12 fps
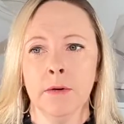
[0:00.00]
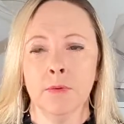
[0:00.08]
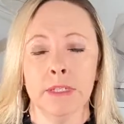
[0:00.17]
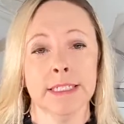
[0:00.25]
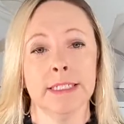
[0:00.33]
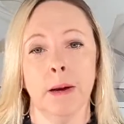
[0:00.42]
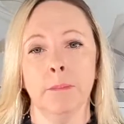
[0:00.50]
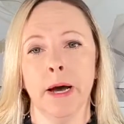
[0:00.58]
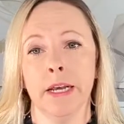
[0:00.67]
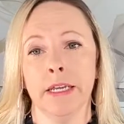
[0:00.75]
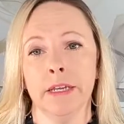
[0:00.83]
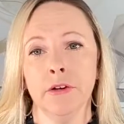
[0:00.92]
with
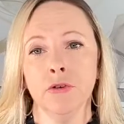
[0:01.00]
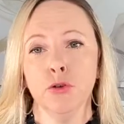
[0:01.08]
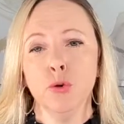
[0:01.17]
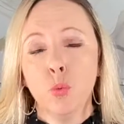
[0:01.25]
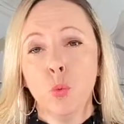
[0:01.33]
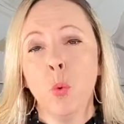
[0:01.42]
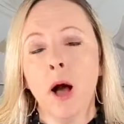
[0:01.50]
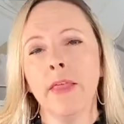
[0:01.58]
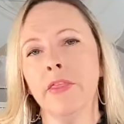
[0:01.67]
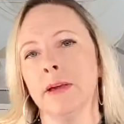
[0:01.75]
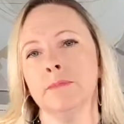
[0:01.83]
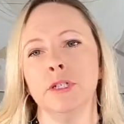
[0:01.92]
somebody, you
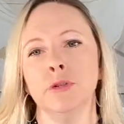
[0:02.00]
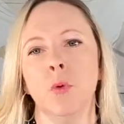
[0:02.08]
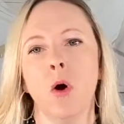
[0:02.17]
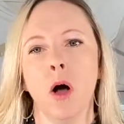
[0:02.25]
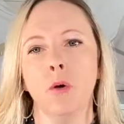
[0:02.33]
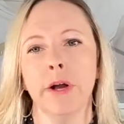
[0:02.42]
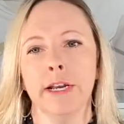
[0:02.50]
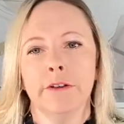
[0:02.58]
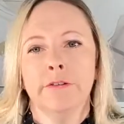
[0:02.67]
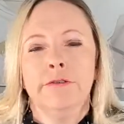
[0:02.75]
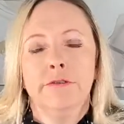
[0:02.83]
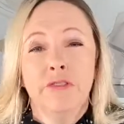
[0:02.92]
want them to already
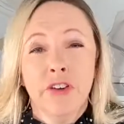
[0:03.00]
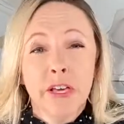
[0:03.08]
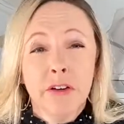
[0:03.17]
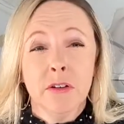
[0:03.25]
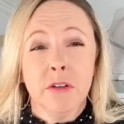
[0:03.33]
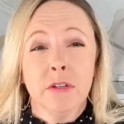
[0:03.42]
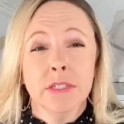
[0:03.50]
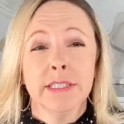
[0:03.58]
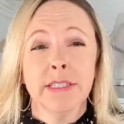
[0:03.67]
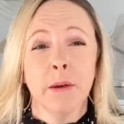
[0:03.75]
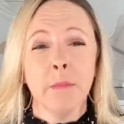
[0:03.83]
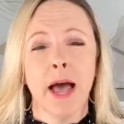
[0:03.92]
feel
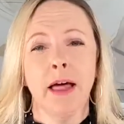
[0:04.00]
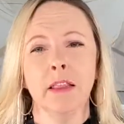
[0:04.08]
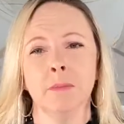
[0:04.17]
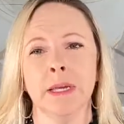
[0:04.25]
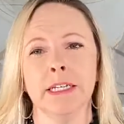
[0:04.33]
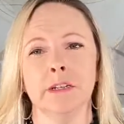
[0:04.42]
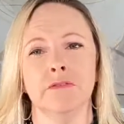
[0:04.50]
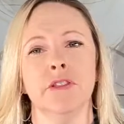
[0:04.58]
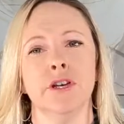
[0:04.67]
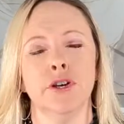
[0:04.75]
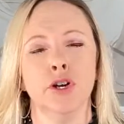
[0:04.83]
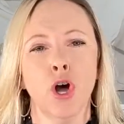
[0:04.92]
some element of
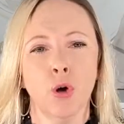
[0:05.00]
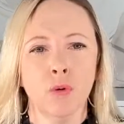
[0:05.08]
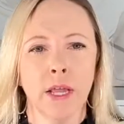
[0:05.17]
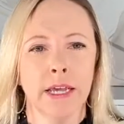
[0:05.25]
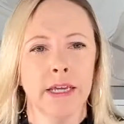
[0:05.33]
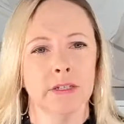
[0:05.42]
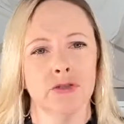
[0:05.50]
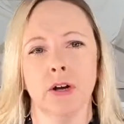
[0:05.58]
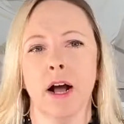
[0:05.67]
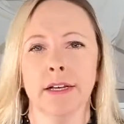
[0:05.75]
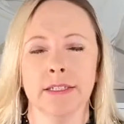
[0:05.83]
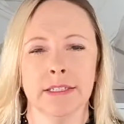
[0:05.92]
the know, like, and
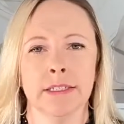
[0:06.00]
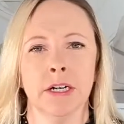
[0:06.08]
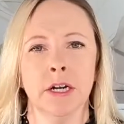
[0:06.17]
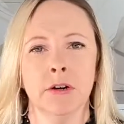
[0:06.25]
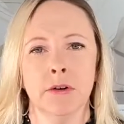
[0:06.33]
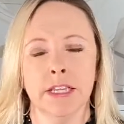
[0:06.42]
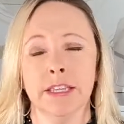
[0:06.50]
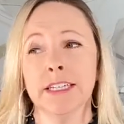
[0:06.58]
trust, right?